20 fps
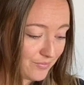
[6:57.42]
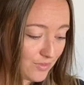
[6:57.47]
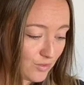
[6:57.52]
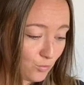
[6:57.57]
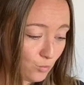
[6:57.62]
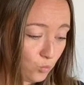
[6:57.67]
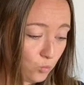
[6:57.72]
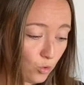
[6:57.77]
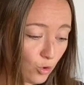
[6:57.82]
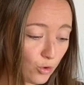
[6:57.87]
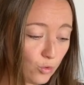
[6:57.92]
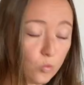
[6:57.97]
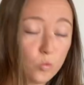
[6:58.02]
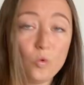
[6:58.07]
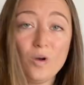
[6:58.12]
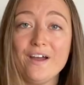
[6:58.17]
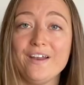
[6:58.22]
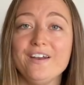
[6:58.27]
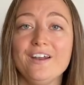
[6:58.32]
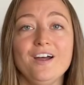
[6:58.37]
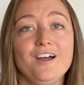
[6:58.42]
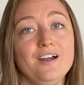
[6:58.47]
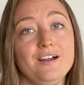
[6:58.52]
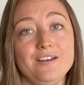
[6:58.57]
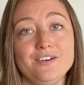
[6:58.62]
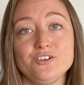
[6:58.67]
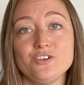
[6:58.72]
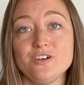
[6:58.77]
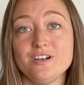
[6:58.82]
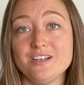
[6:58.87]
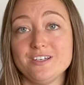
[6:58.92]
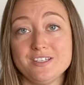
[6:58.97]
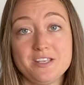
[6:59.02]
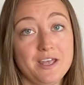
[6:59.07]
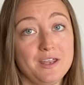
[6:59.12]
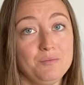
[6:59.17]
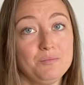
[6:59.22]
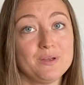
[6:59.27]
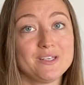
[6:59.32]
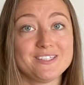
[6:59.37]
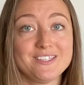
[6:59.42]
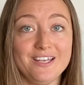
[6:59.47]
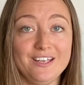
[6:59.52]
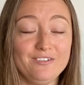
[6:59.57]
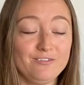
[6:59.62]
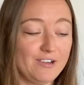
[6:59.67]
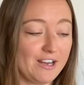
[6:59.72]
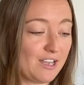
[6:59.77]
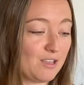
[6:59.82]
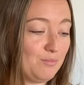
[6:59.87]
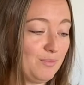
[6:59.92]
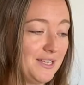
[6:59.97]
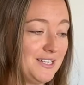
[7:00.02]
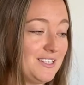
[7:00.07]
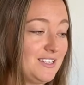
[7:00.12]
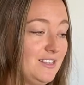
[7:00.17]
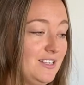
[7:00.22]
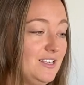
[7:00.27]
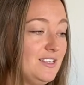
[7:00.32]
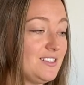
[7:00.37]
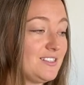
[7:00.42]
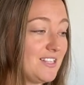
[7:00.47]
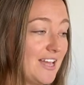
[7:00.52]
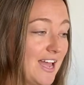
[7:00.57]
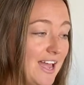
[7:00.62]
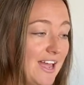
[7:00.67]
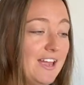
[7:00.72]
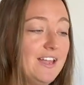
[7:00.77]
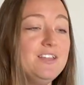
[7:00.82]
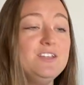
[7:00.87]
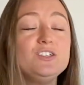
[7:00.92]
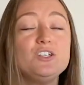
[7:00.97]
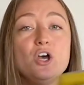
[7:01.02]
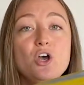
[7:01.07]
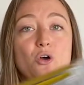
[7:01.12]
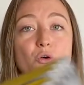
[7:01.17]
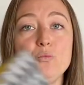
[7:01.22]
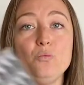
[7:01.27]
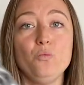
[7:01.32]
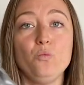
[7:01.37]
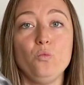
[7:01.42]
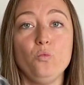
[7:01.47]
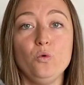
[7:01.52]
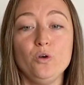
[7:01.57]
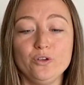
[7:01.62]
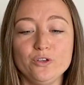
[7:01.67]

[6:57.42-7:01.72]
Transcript: would 110% recommend this, and will